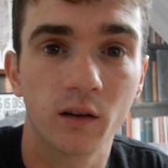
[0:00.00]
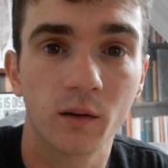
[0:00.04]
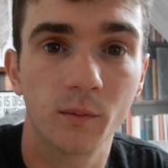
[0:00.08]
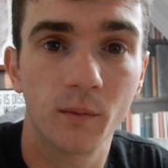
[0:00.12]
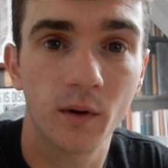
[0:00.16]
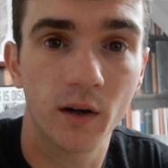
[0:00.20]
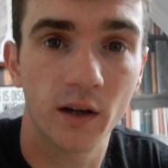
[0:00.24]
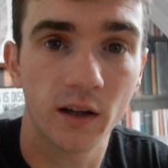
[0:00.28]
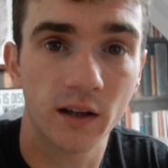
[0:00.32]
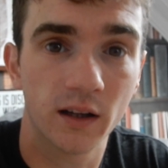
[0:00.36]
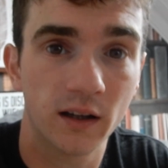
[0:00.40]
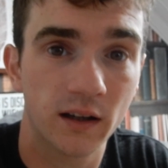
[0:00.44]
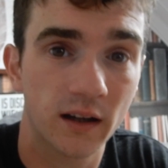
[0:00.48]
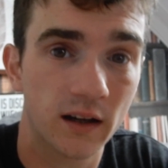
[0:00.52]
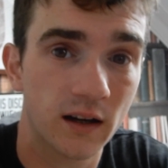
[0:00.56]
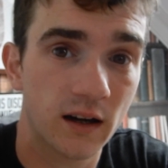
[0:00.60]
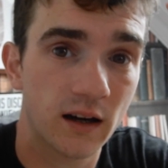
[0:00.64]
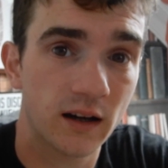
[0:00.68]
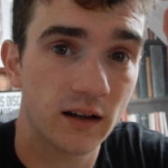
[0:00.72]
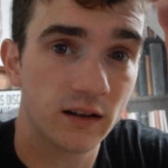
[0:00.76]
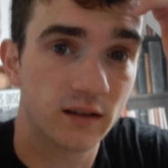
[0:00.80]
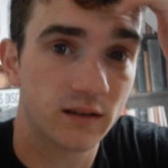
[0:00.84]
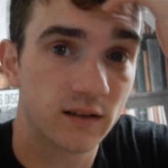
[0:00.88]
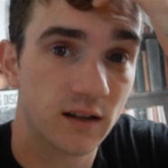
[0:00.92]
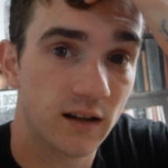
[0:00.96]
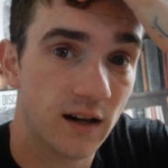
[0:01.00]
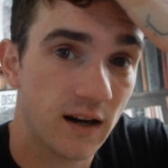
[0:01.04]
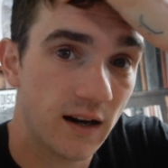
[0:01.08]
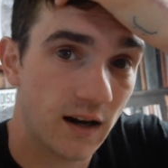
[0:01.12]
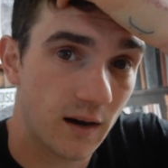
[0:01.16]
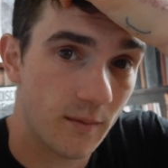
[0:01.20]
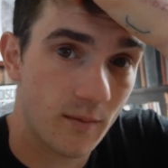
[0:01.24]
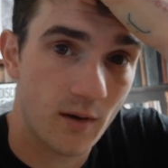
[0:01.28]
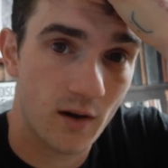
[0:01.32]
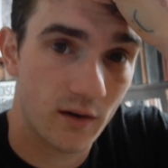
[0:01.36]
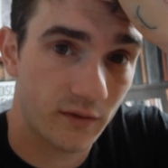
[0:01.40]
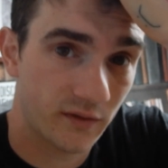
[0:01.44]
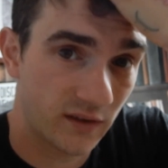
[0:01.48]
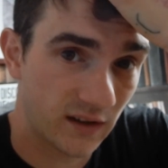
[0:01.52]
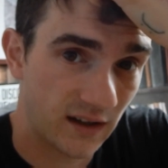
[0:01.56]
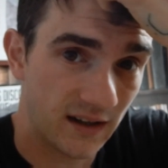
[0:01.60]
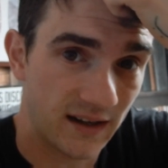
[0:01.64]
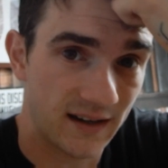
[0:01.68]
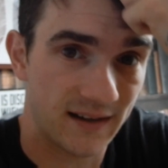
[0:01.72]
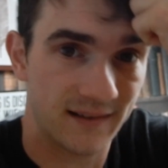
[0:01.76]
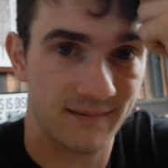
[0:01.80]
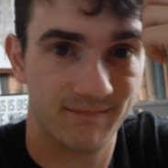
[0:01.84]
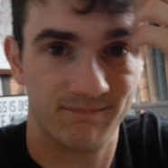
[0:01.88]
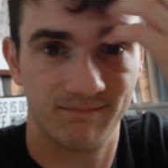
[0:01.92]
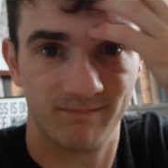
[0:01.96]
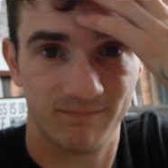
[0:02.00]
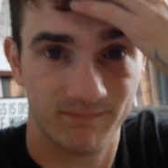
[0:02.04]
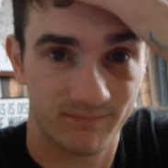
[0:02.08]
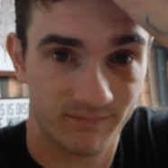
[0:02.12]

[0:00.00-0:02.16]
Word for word: Good morning again guys, today I'm off to get